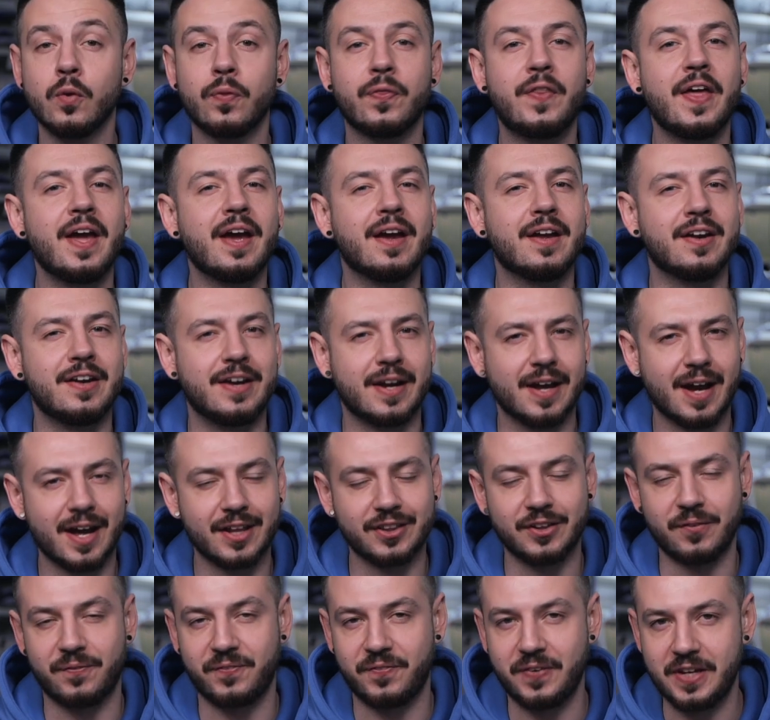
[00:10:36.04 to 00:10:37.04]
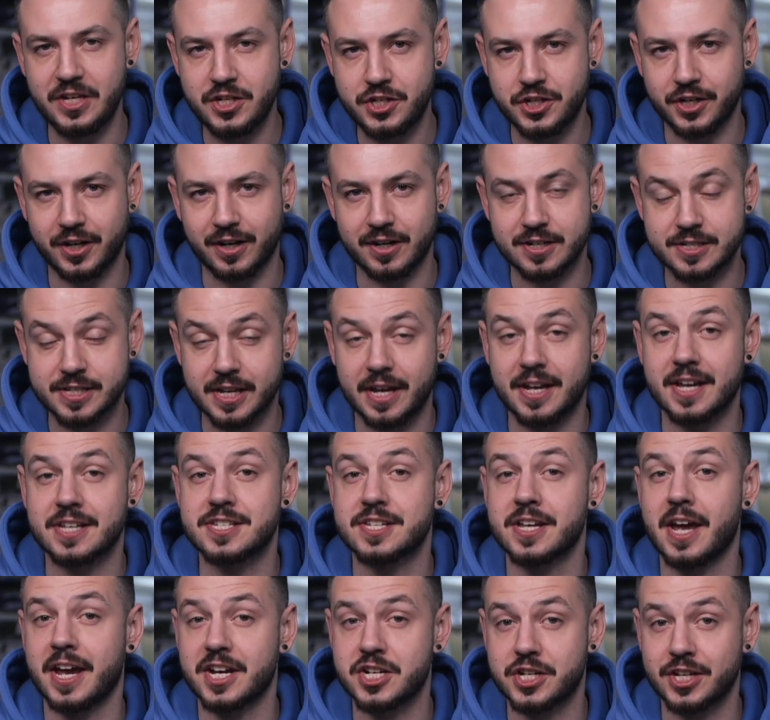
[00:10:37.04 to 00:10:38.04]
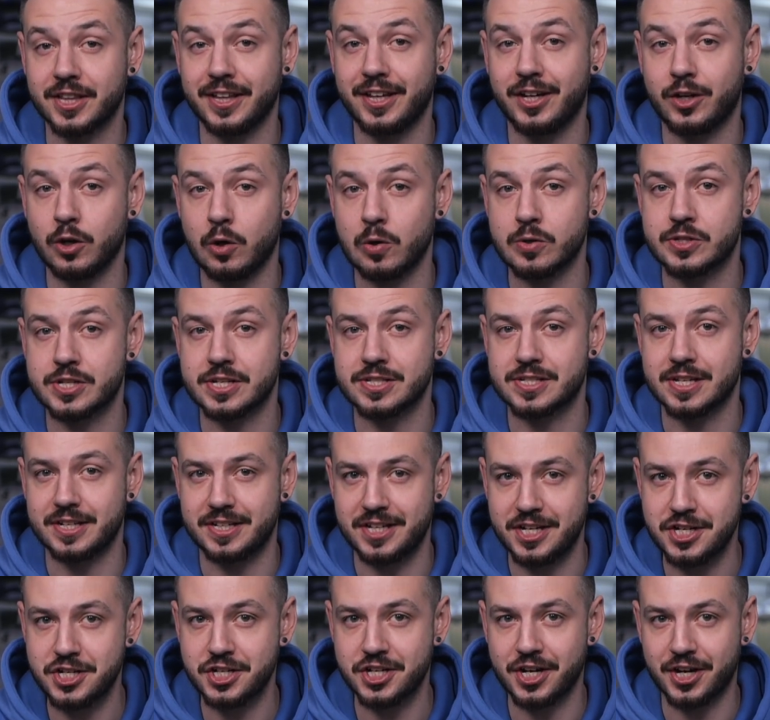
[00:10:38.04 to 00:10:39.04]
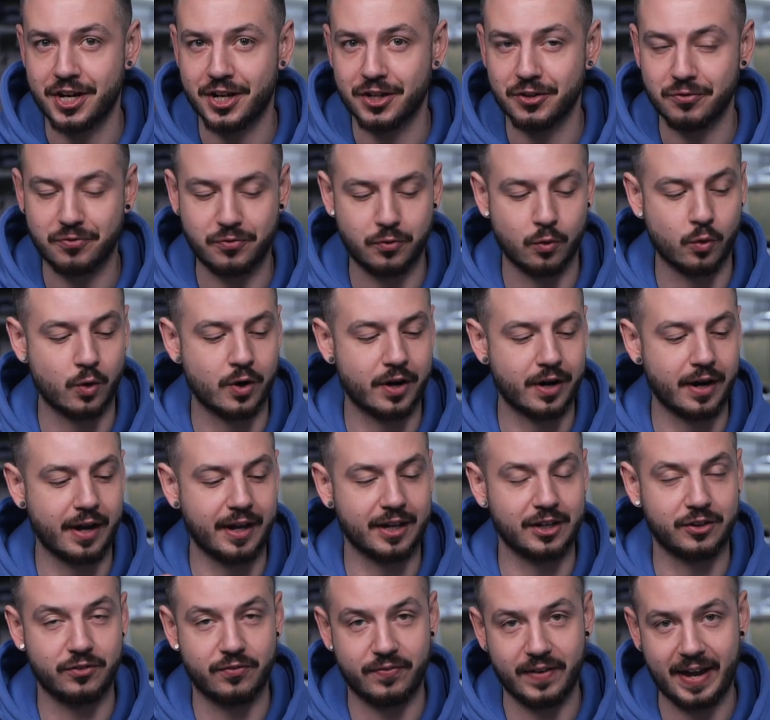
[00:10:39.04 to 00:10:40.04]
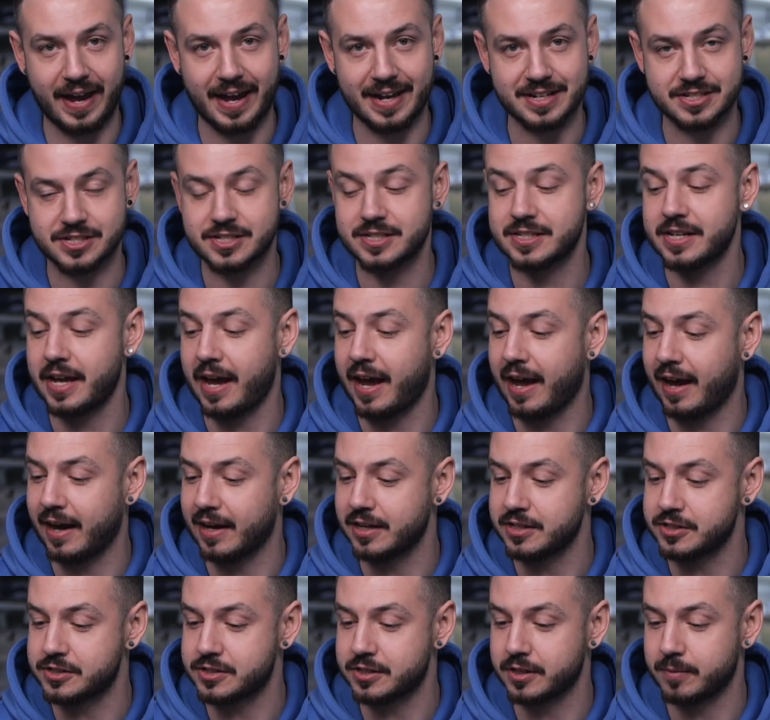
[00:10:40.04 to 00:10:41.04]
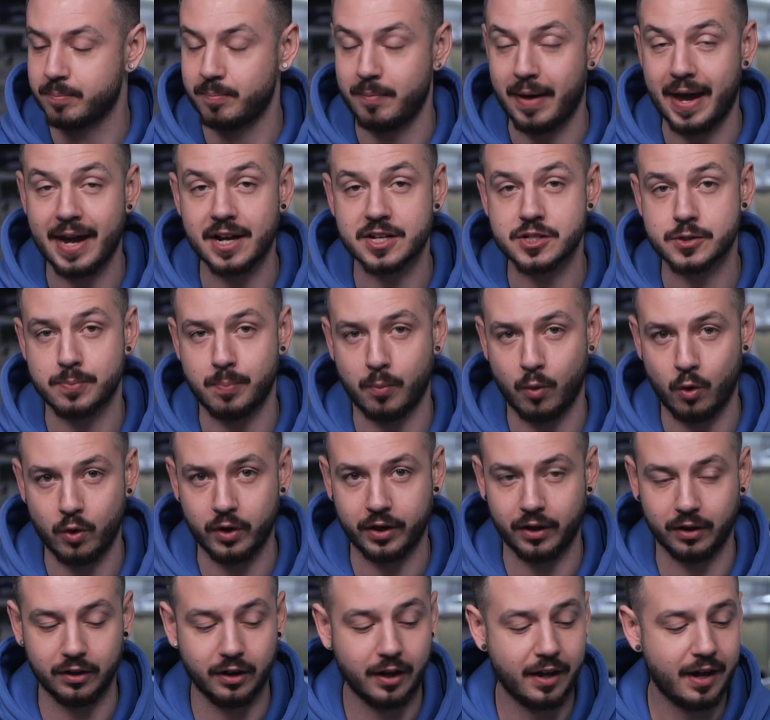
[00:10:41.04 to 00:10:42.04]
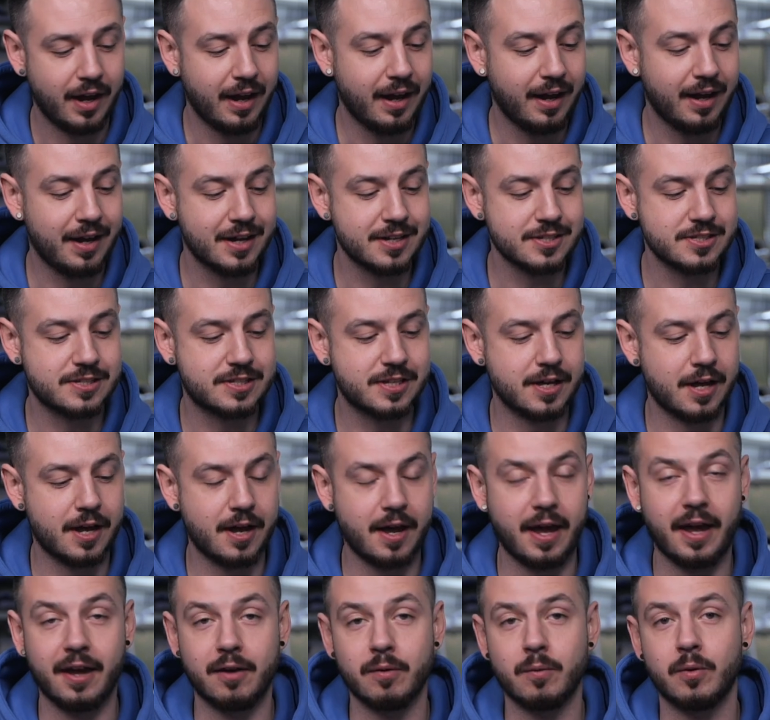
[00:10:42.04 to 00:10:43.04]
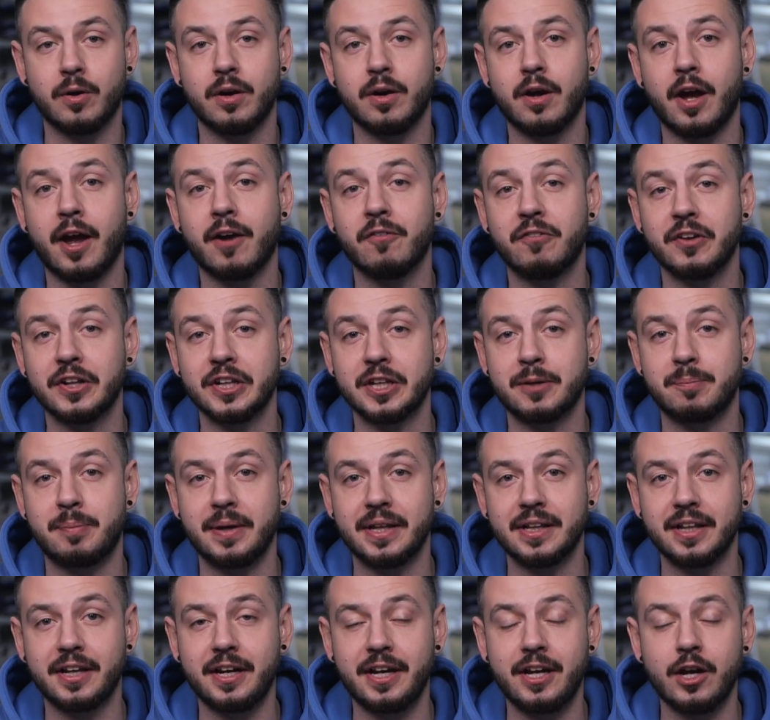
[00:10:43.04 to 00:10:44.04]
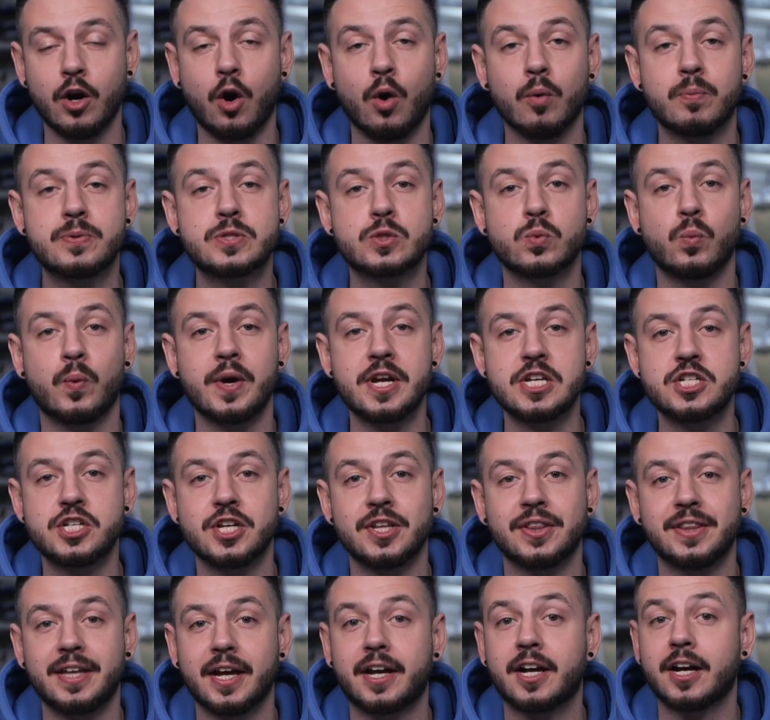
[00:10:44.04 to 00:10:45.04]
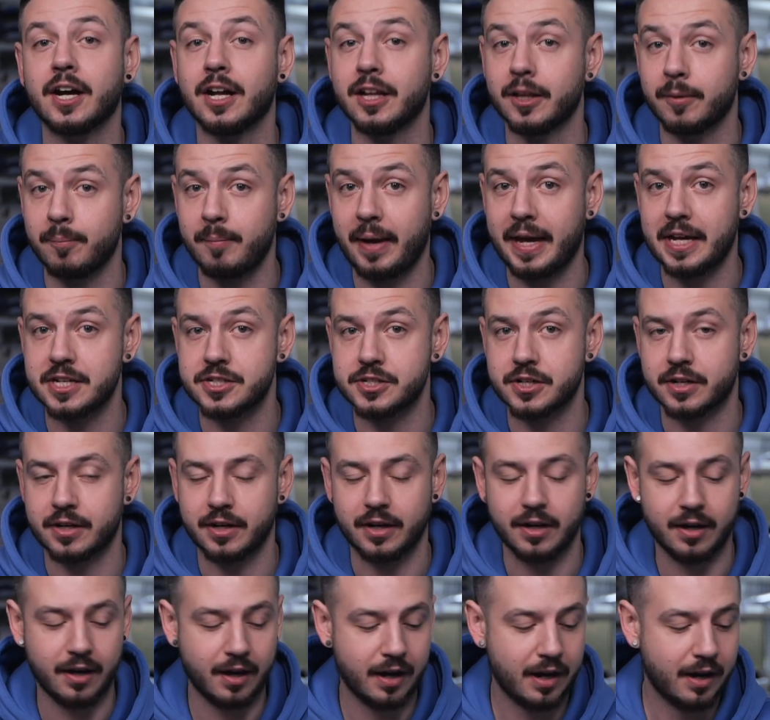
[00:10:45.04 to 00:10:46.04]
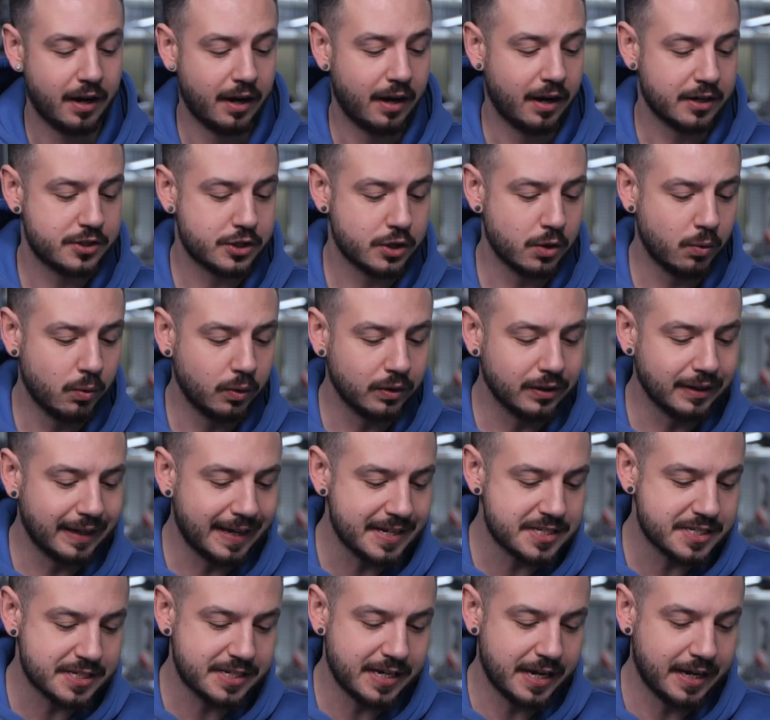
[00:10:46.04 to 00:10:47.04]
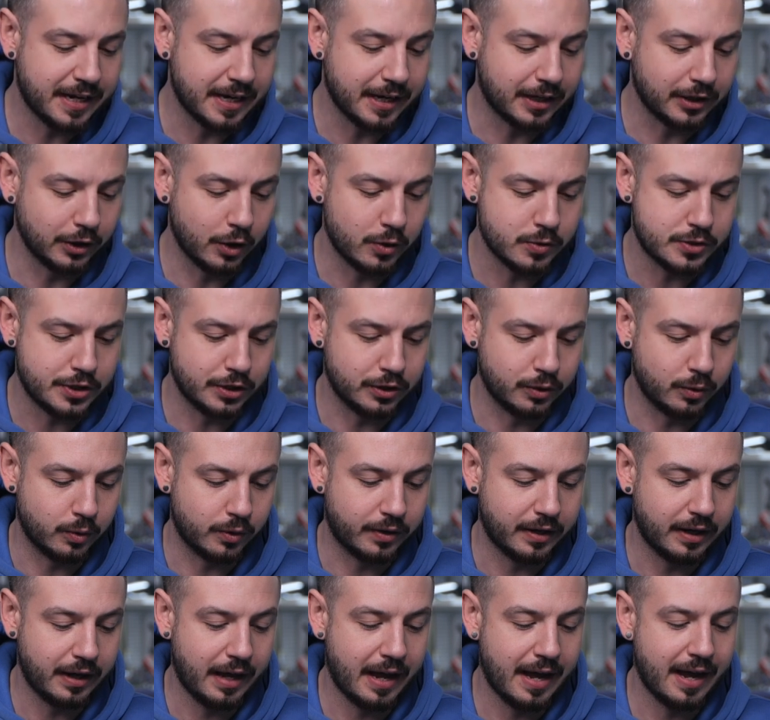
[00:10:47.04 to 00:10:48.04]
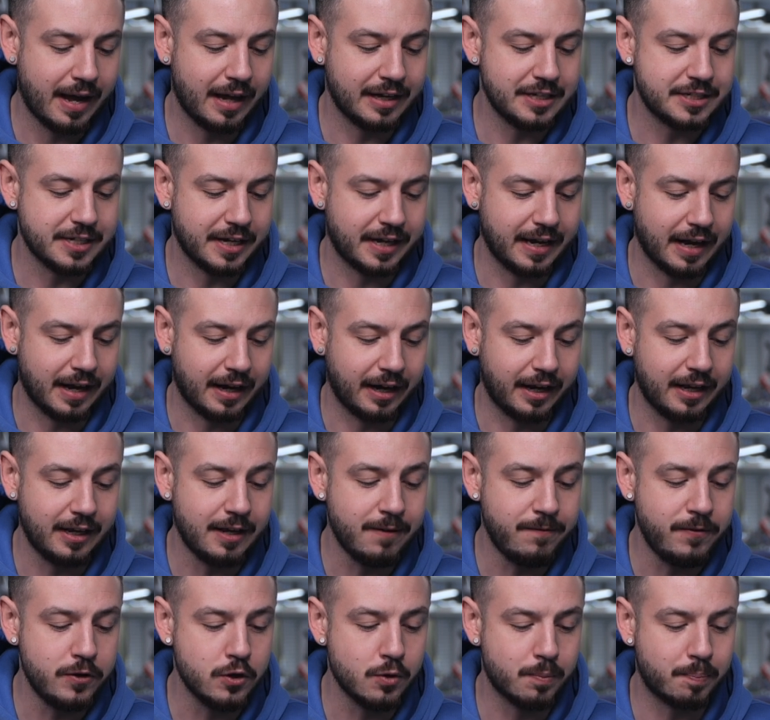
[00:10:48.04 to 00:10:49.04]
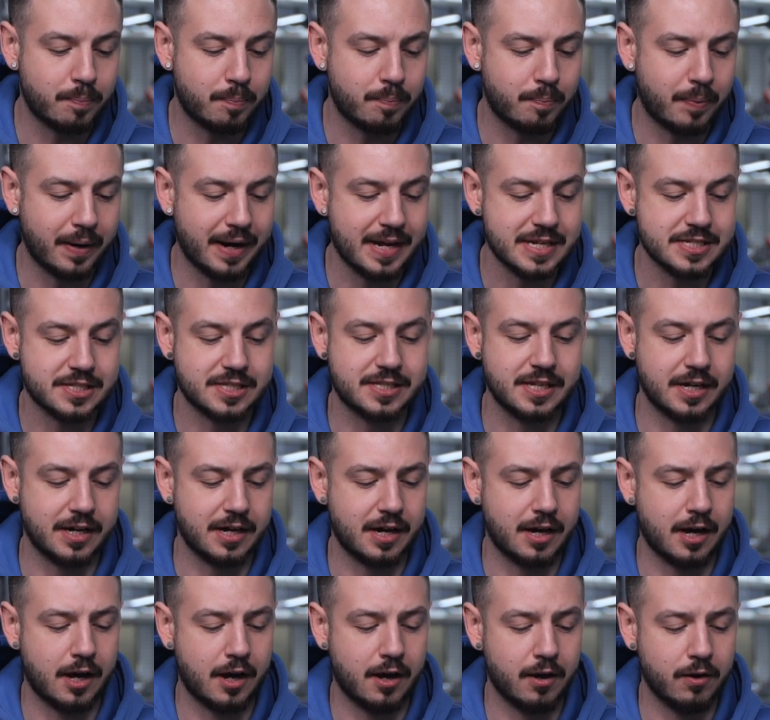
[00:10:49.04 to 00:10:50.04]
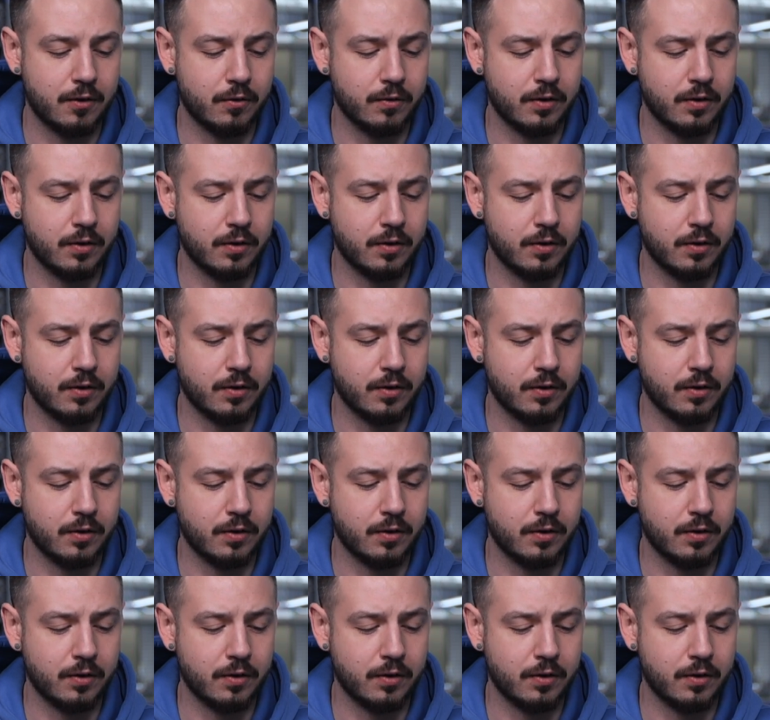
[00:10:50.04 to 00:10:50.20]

the another features as actually goes as additional for advanced and max model is the availability of switching the collimator. So let's take a closer look. And again, if you press the